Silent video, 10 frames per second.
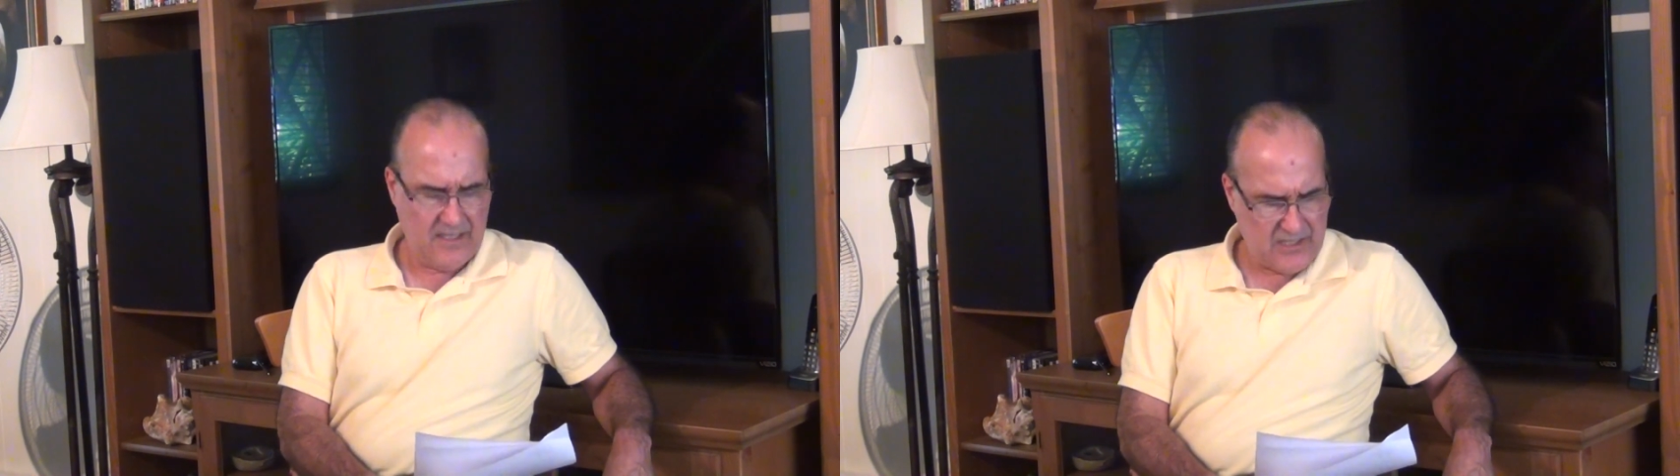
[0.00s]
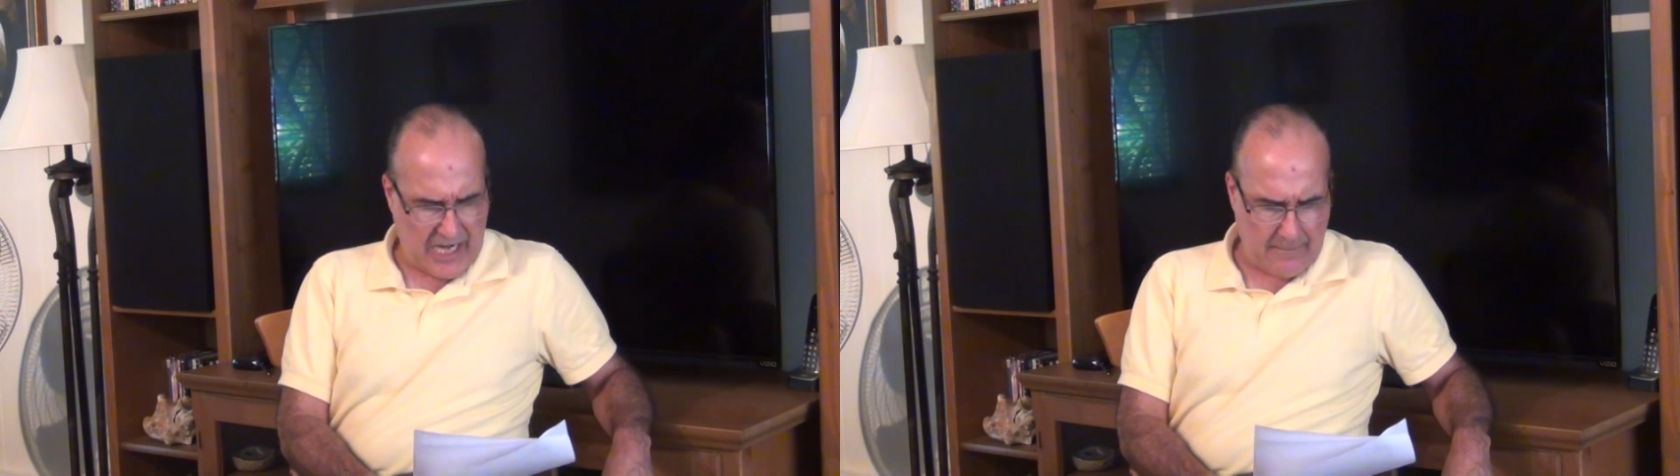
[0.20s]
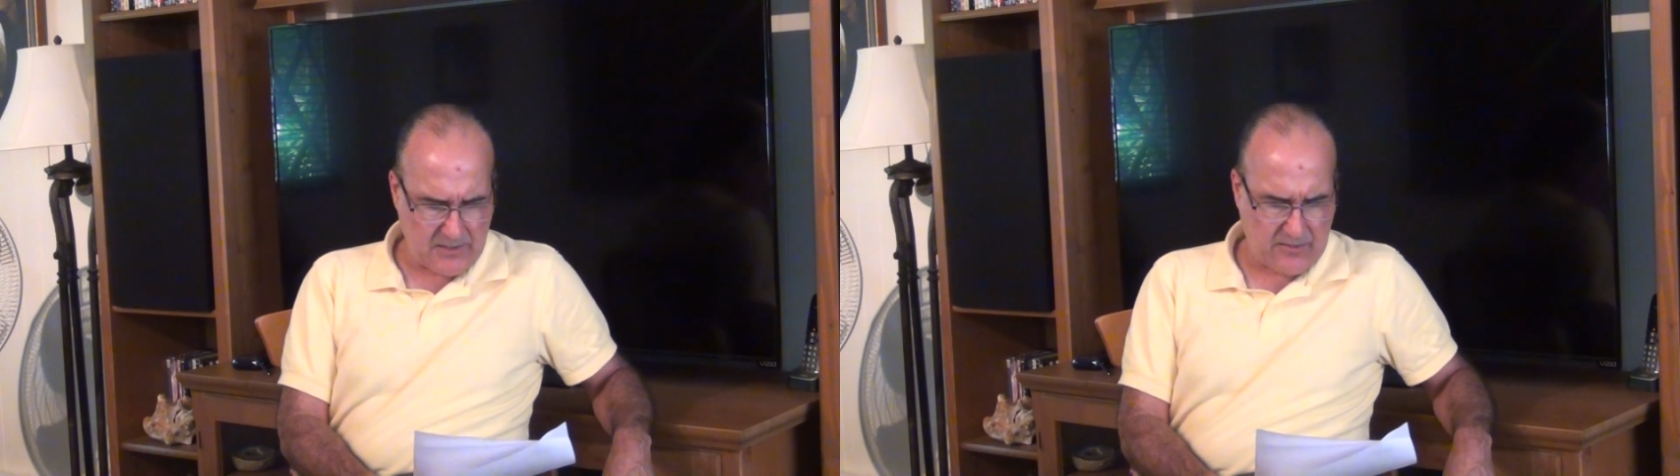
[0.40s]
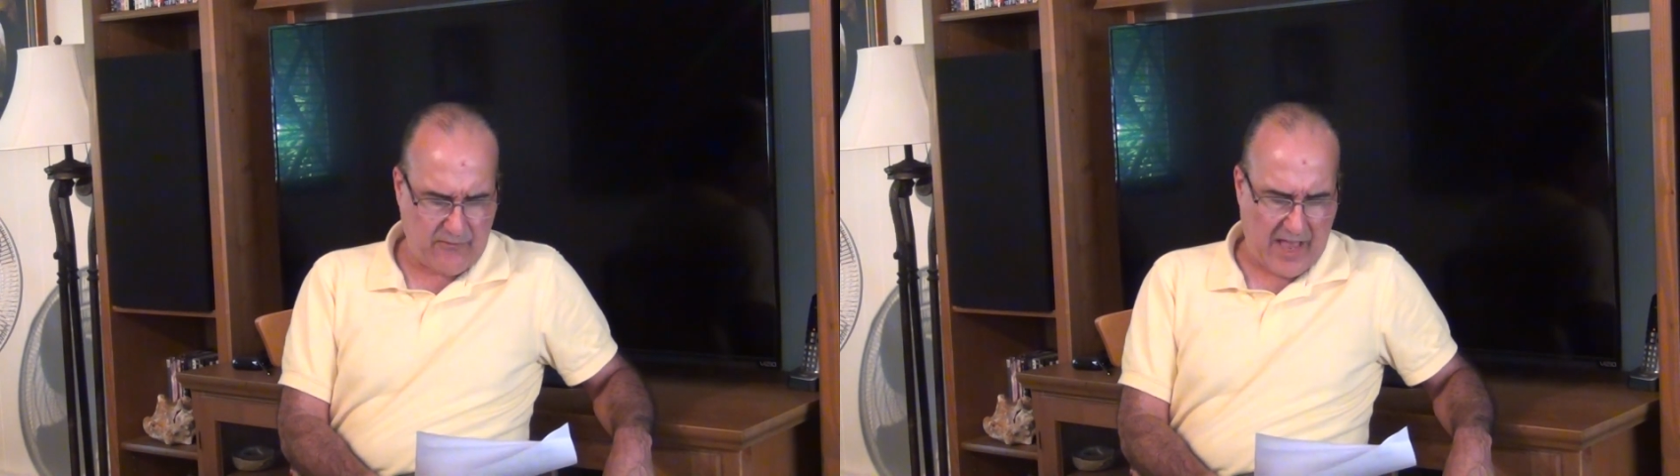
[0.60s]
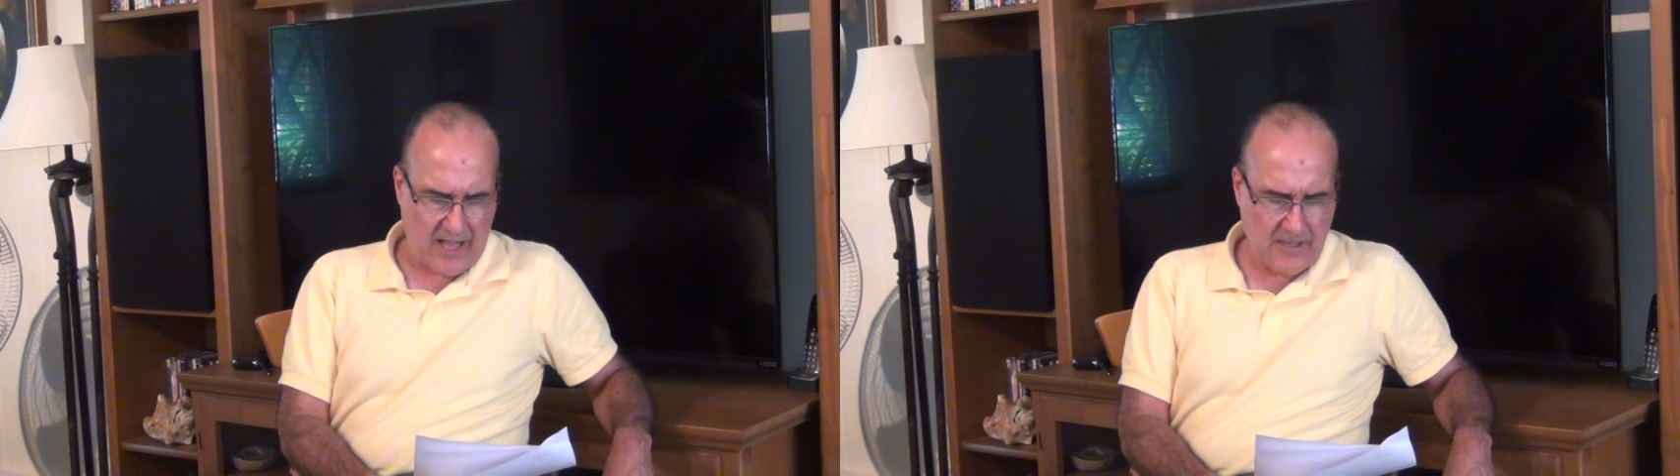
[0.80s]
James
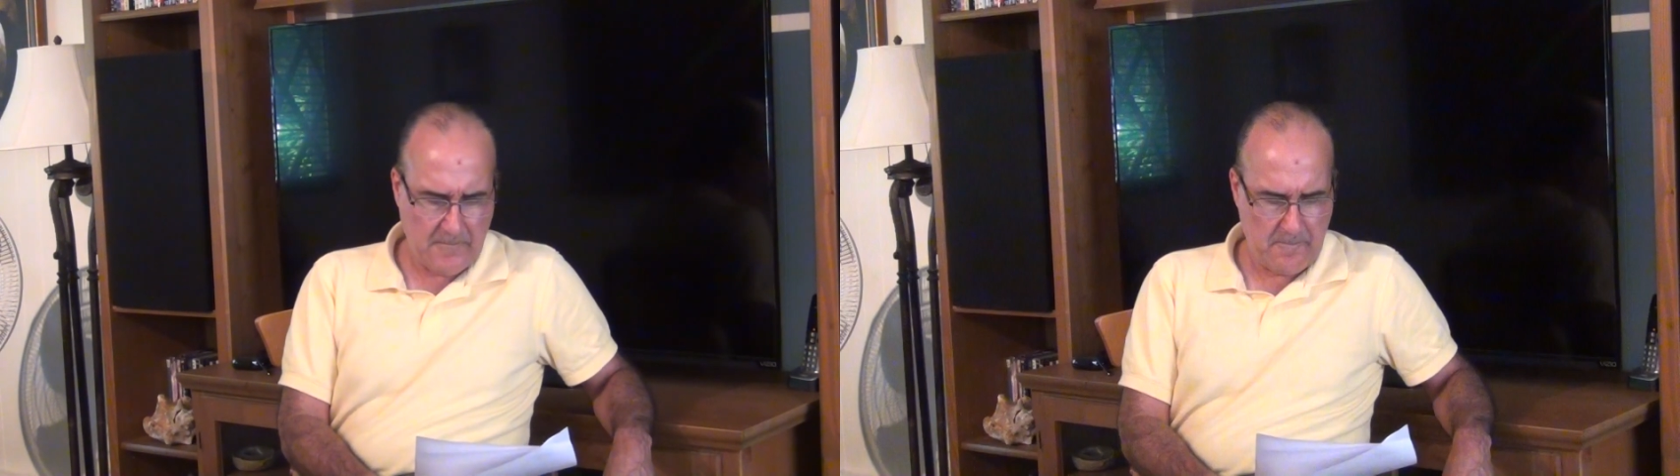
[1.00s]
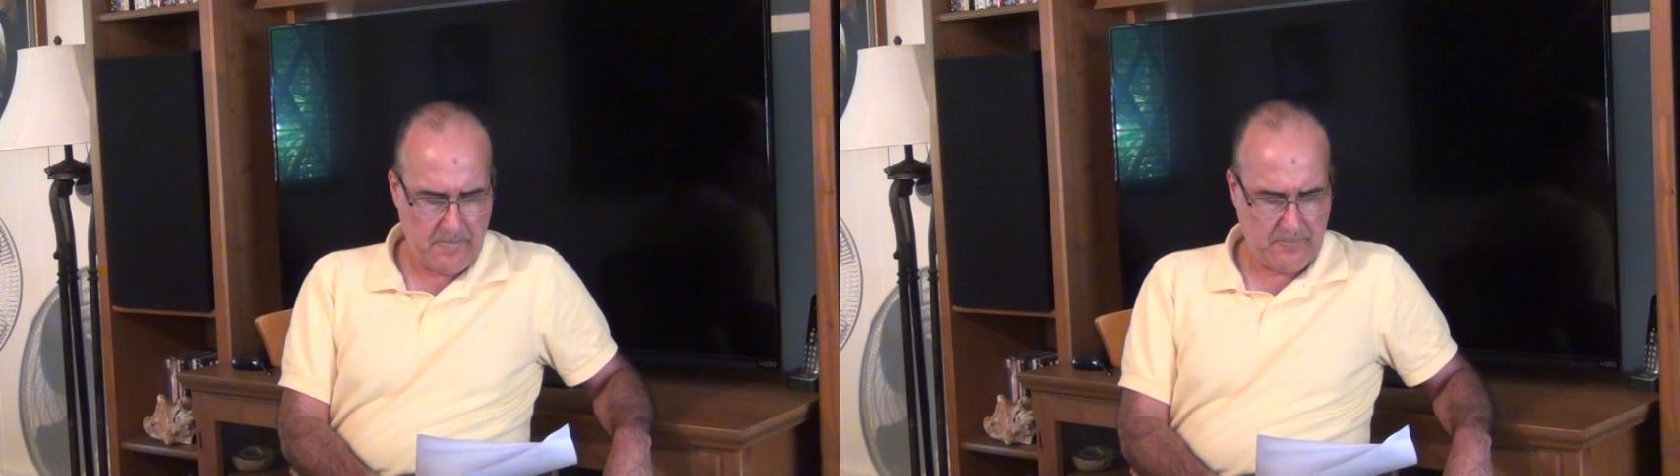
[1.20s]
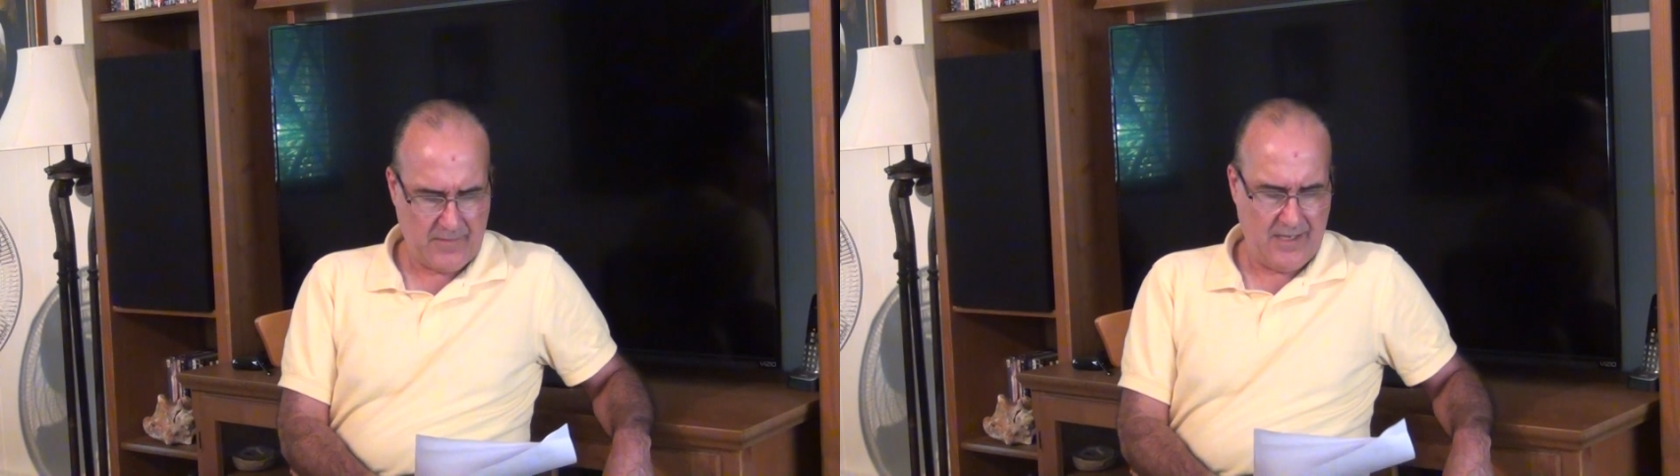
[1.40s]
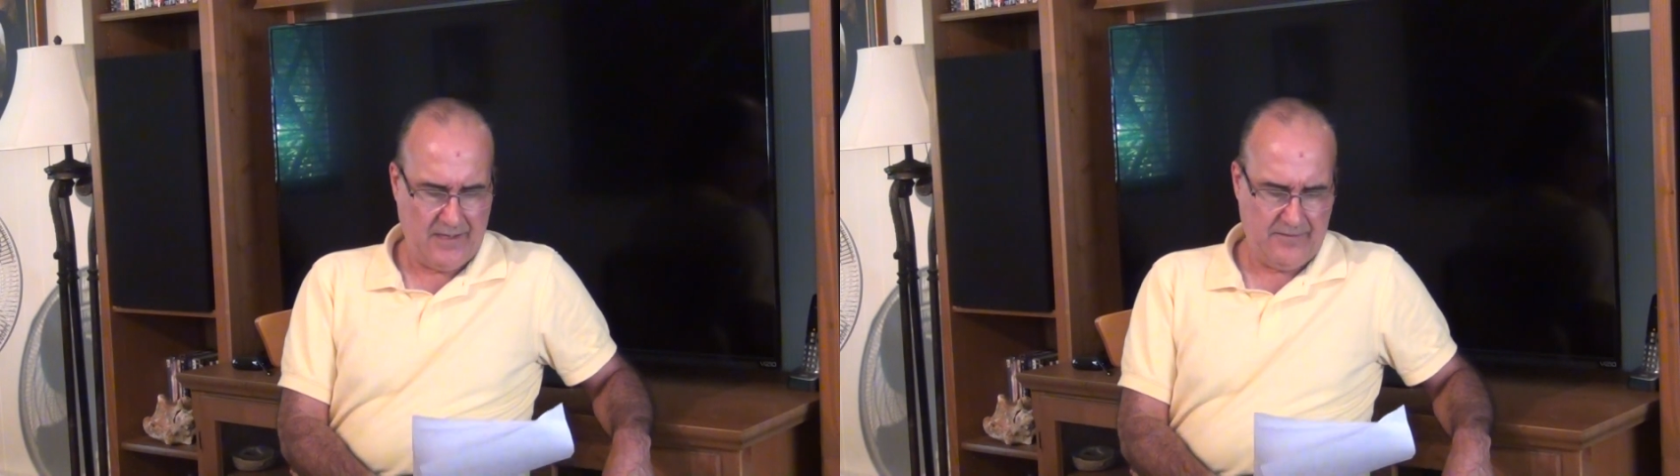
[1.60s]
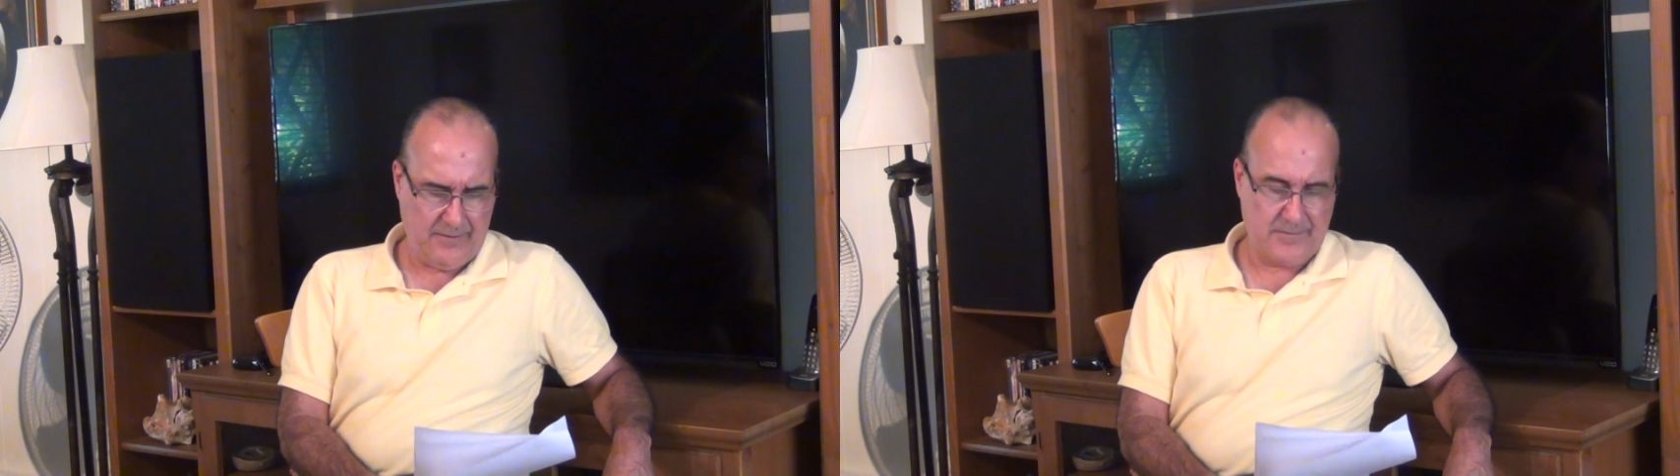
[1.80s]
Fell from